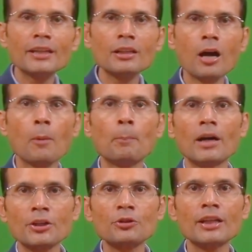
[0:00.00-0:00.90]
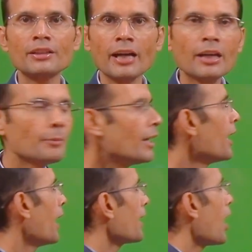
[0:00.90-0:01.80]
in per unit time
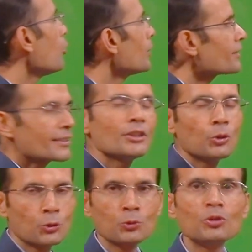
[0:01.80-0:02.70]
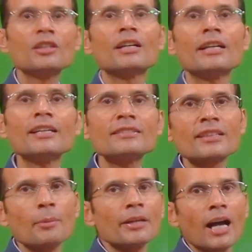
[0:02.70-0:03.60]
and how much CO2 is
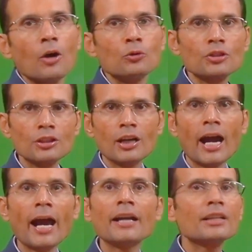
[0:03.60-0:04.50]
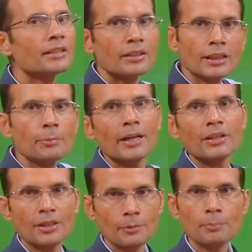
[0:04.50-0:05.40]
coming out and
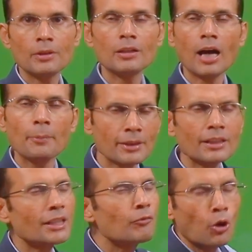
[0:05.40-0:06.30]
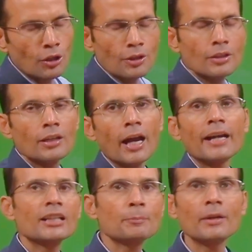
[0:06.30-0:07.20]
liberated, evolved
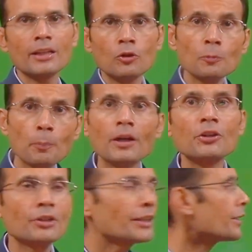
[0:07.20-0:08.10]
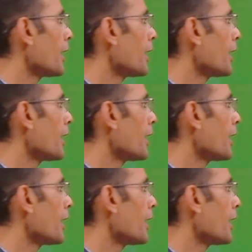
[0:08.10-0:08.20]
and expelled out per unit